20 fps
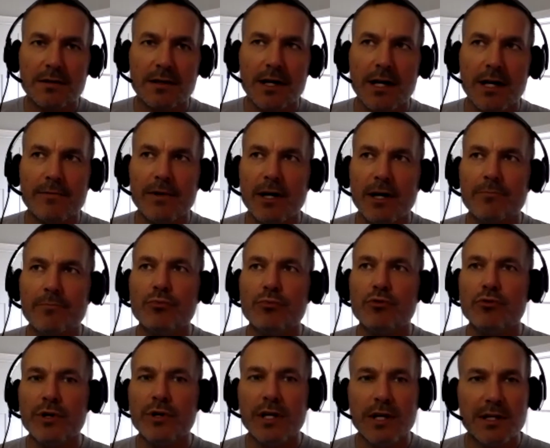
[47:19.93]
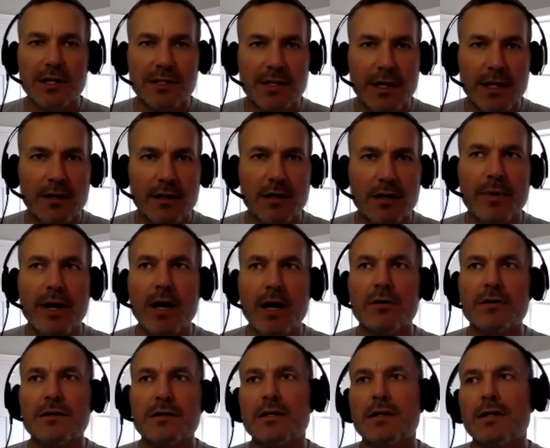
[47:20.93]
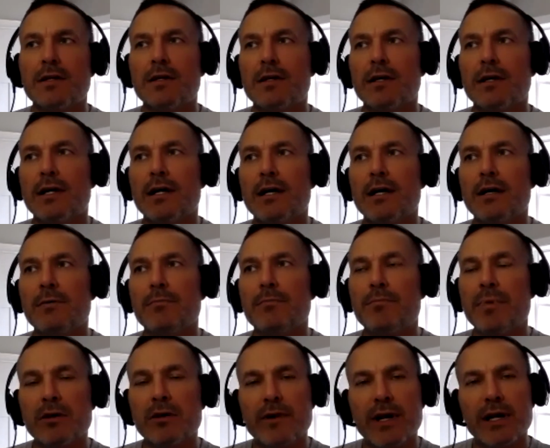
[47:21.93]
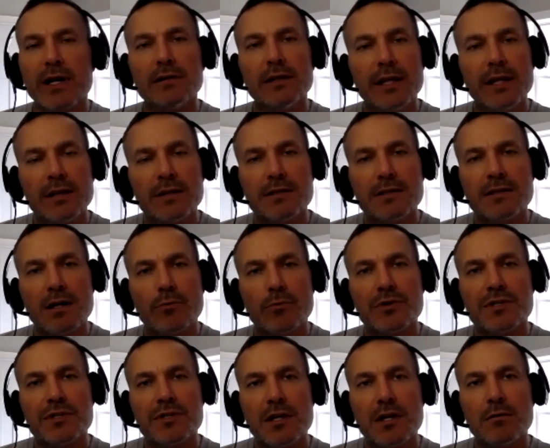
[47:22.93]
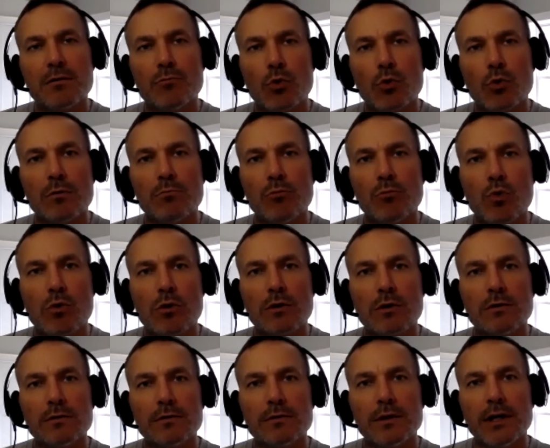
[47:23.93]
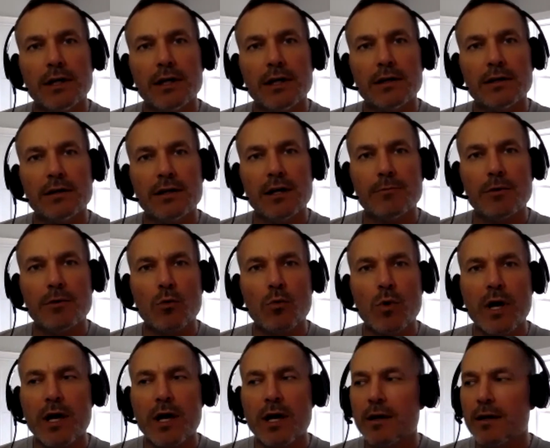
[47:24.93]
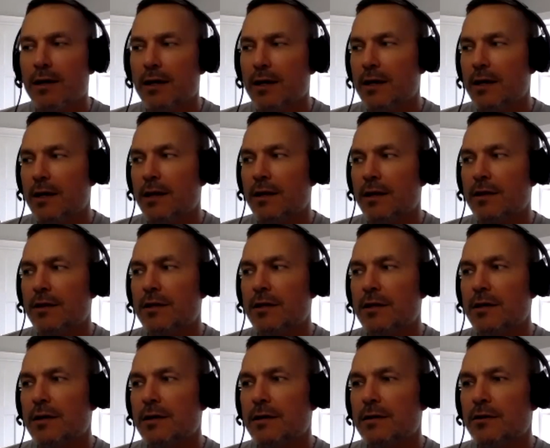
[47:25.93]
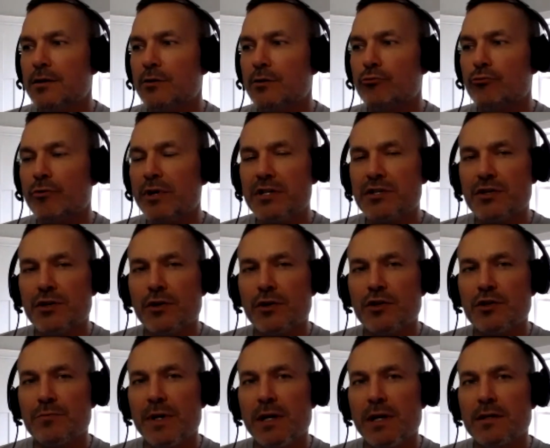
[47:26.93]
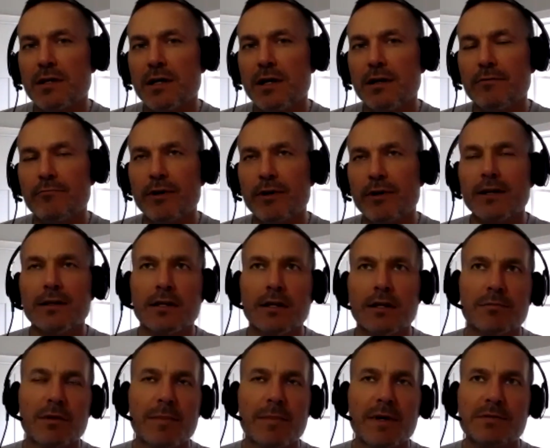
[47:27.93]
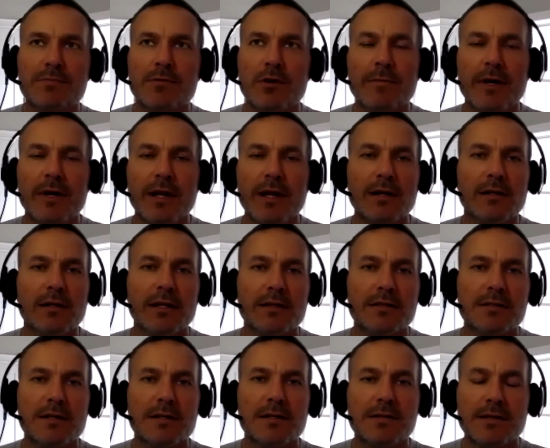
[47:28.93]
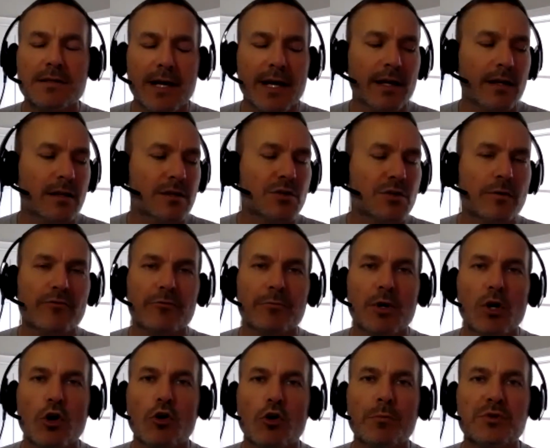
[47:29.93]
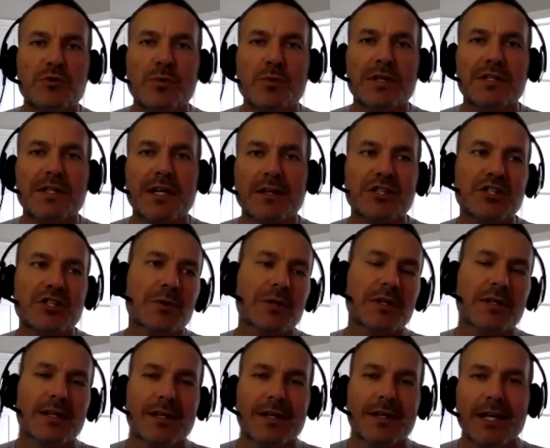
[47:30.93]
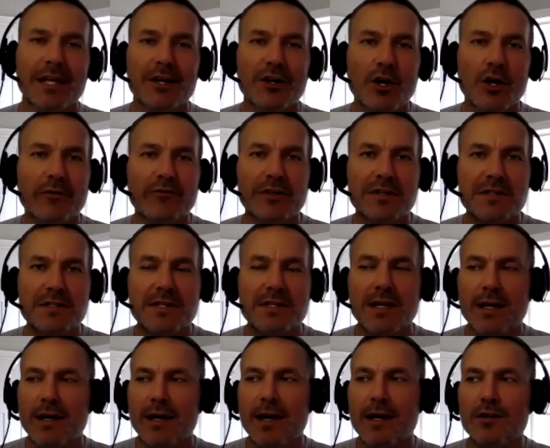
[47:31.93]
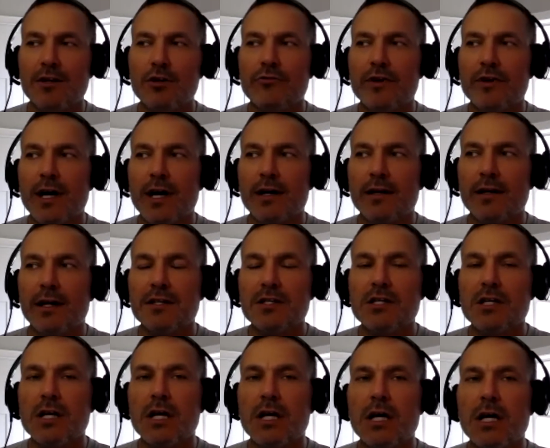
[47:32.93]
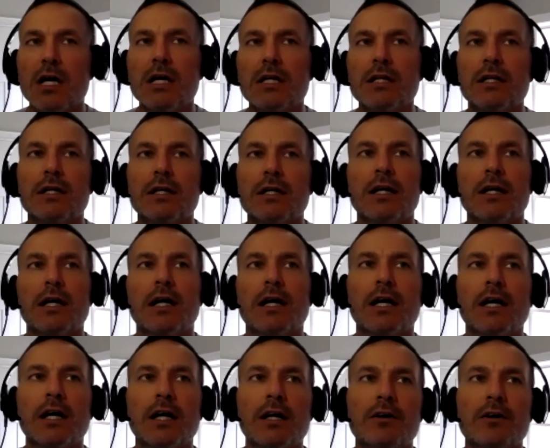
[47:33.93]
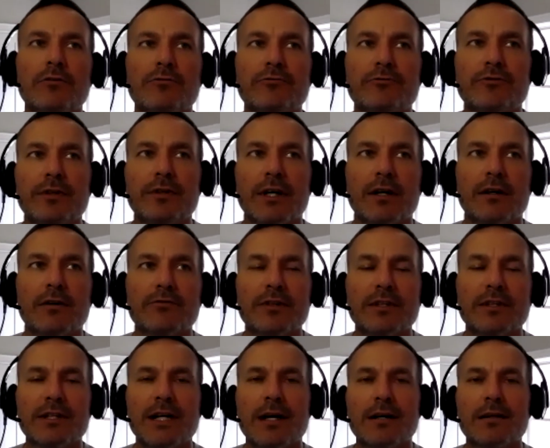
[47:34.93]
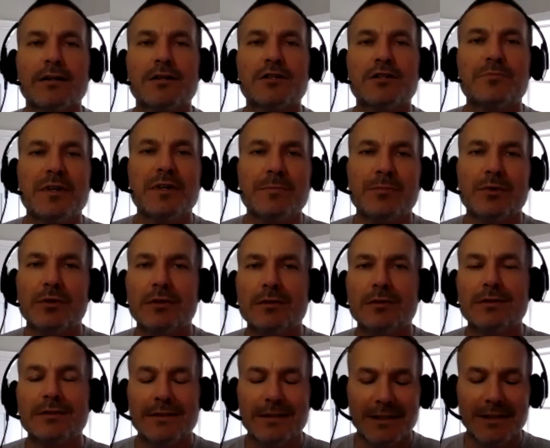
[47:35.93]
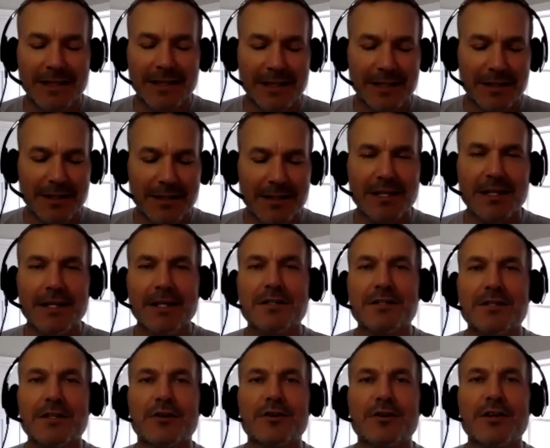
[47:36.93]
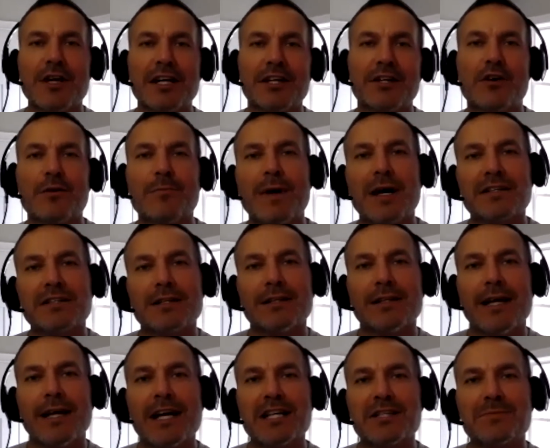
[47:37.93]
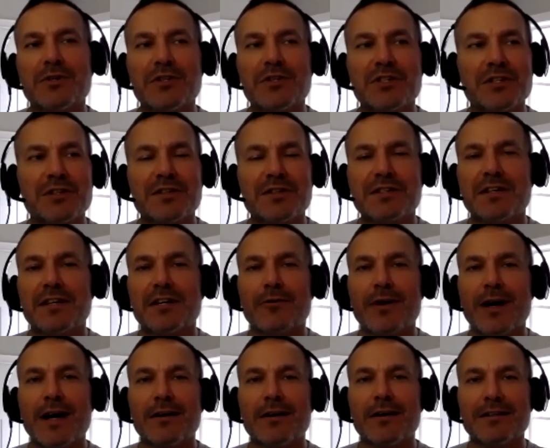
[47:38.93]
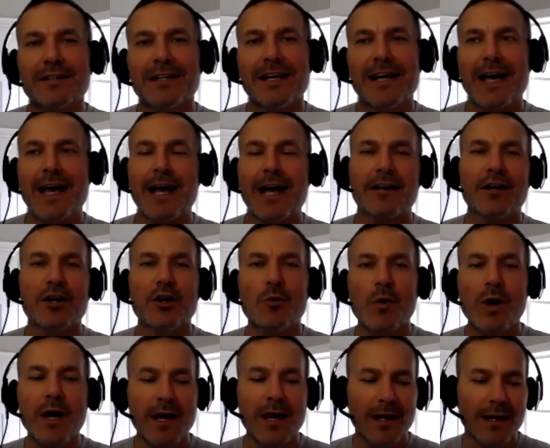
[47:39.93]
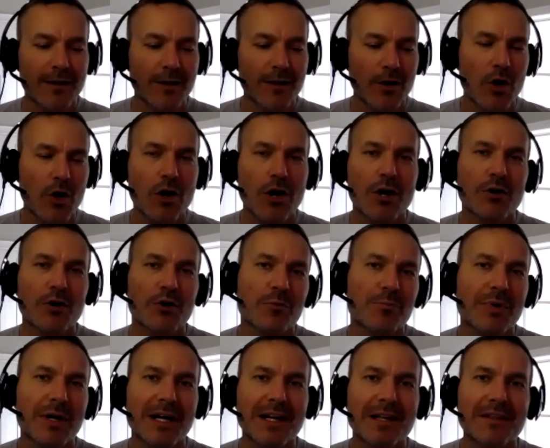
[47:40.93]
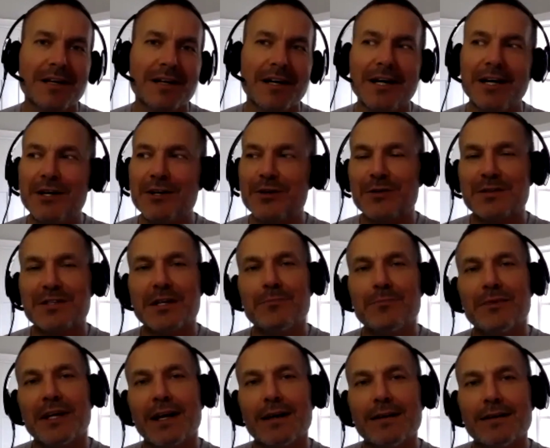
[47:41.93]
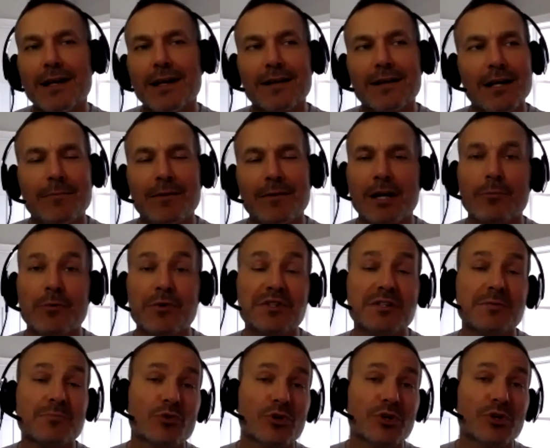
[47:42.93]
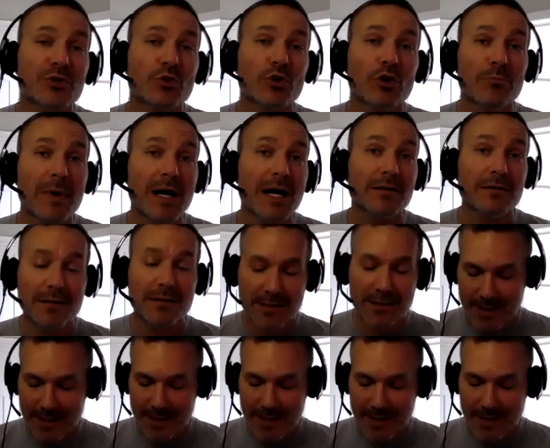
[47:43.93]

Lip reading: I'm pretty excited about better analytics that we're seeing more and more come our way. The research being done, right? The best part about analytics is I can do it from home as well as I can do it in an office, and you've got a ton of college people, kids that are not going back to class but are still sitting around hacking away at R or Python or something and coming up with some pretty cool models.